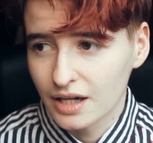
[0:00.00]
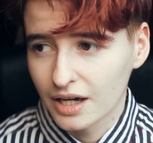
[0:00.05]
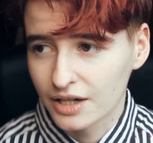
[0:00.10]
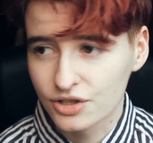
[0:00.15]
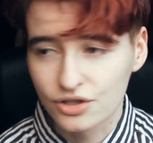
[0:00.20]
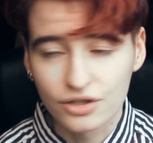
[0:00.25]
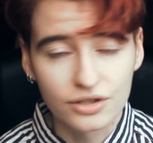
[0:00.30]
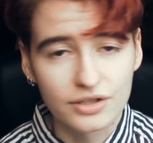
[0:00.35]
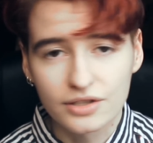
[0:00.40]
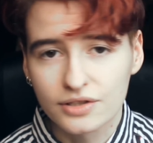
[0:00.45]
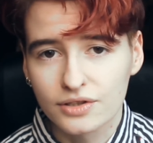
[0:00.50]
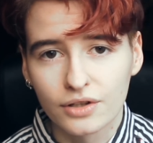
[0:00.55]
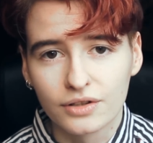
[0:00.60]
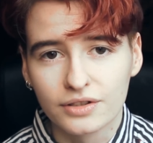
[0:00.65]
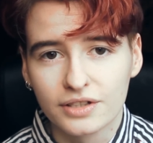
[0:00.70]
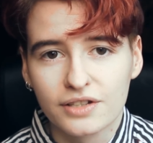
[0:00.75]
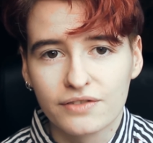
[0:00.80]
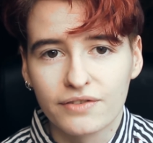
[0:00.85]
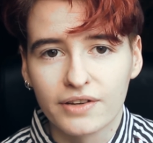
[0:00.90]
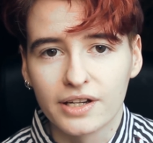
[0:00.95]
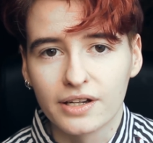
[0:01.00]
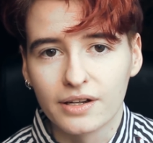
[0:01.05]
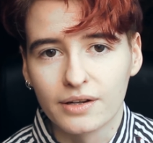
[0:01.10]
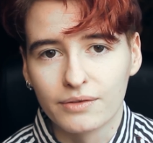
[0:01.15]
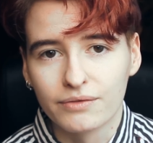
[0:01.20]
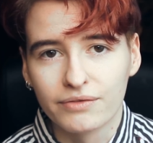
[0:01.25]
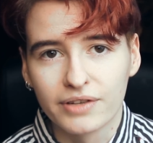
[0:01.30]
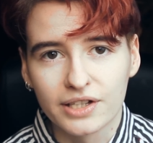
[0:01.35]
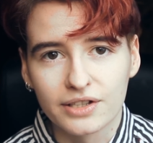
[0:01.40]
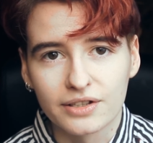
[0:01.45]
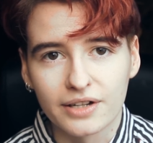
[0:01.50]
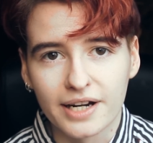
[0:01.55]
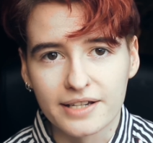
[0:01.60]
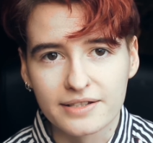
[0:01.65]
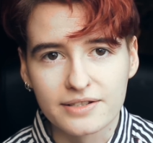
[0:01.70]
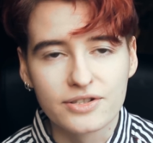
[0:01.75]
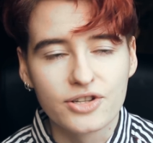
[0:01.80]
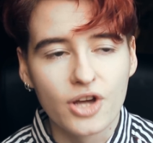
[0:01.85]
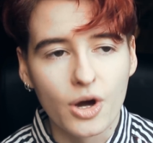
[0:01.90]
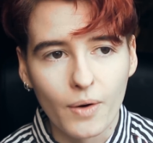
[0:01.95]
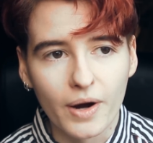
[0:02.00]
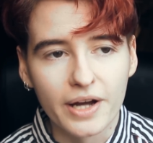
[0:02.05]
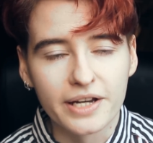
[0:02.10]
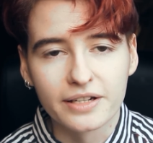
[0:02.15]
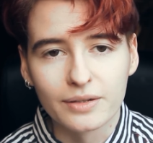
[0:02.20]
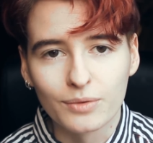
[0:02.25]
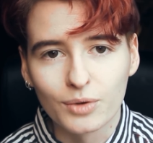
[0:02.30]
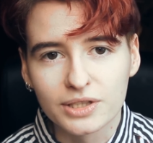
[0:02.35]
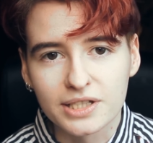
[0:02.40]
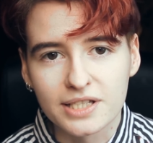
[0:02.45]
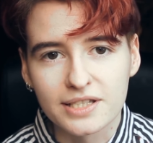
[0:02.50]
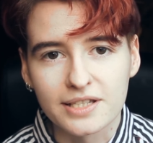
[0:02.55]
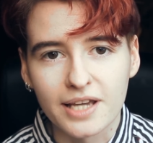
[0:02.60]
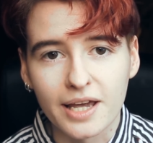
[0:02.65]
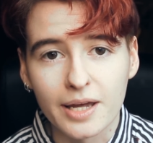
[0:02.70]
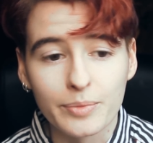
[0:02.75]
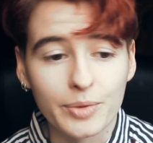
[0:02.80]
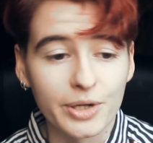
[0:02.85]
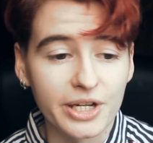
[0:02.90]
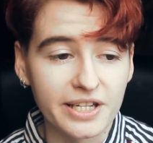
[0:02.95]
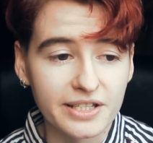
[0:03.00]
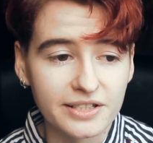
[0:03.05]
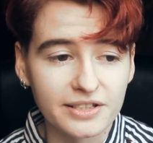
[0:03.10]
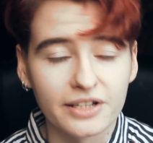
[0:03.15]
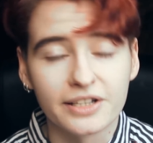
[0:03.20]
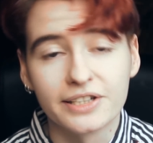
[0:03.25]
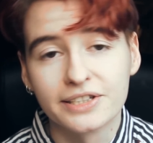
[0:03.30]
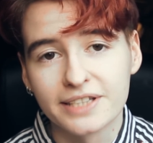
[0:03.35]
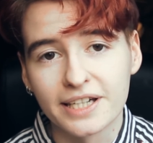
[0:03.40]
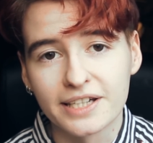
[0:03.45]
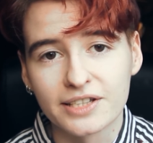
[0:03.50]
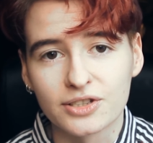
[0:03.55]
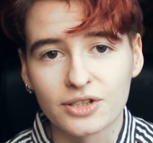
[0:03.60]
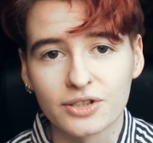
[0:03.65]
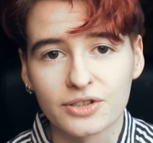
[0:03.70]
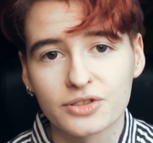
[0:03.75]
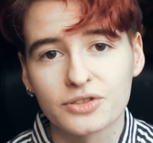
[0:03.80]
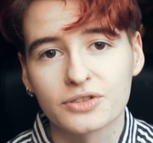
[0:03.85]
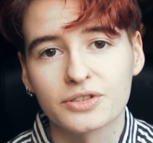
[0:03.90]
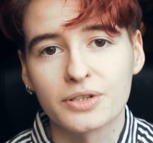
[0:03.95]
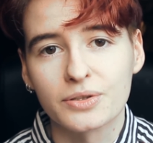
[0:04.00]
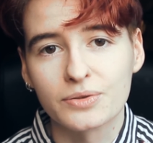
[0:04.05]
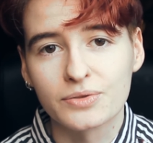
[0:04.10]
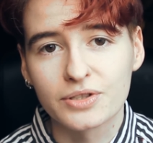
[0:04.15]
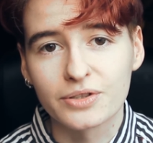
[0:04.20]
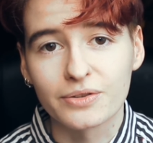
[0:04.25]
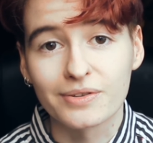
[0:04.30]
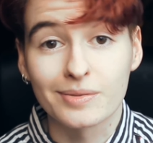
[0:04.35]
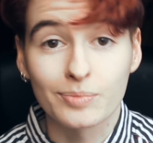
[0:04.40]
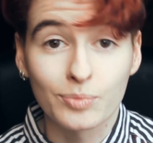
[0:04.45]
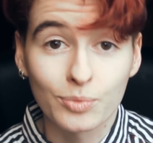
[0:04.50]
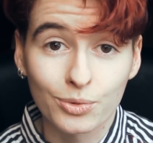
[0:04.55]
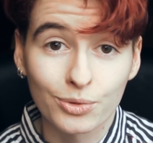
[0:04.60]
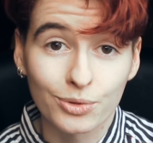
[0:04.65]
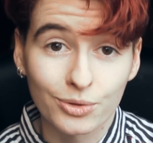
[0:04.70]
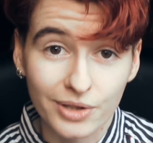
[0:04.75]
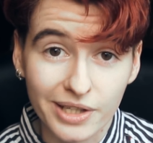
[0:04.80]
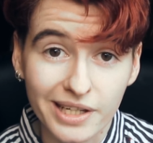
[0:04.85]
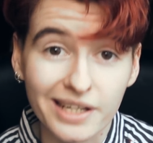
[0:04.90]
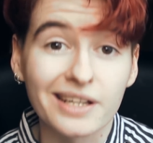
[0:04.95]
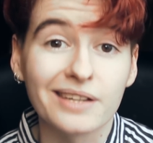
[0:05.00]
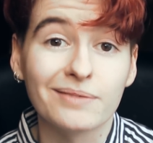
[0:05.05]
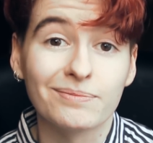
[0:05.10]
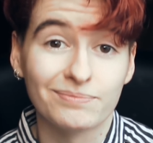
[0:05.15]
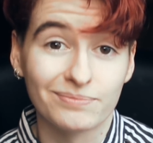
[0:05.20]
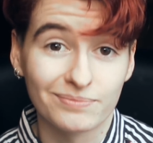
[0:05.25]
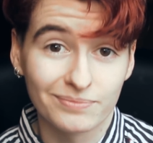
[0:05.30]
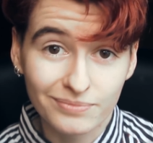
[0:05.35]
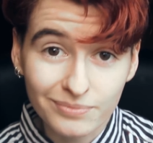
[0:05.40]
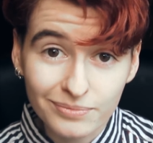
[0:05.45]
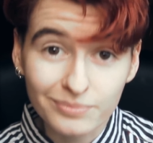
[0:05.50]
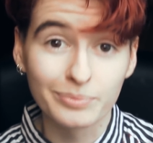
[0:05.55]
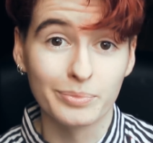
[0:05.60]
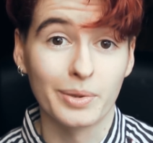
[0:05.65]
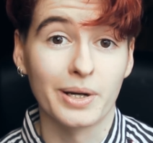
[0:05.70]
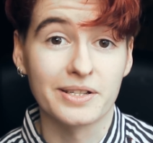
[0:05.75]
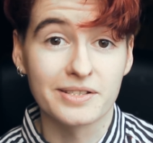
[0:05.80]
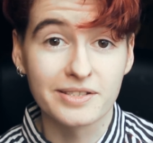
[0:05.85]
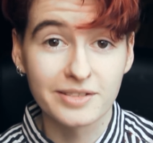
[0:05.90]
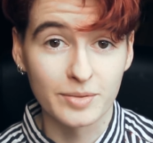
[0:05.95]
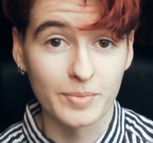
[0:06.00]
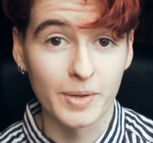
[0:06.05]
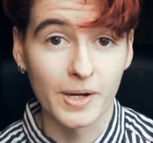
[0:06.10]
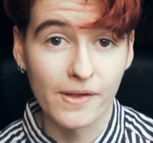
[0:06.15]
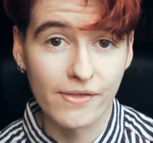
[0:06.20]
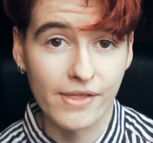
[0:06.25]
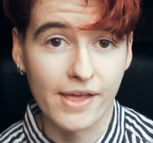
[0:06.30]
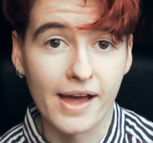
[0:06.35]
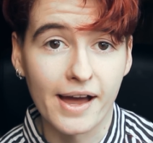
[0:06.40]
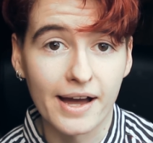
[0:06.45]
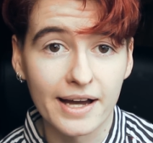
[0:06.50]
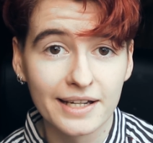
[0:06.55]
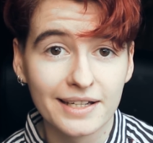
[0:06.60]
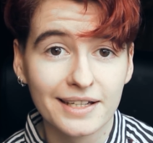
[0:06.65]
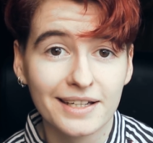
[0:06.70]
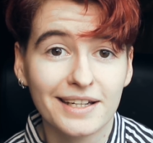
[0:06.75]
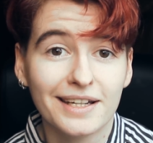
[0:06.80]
I should have just called this video Victor has no idea what to say, but he started testosterone, so he's pretty buzzed about that.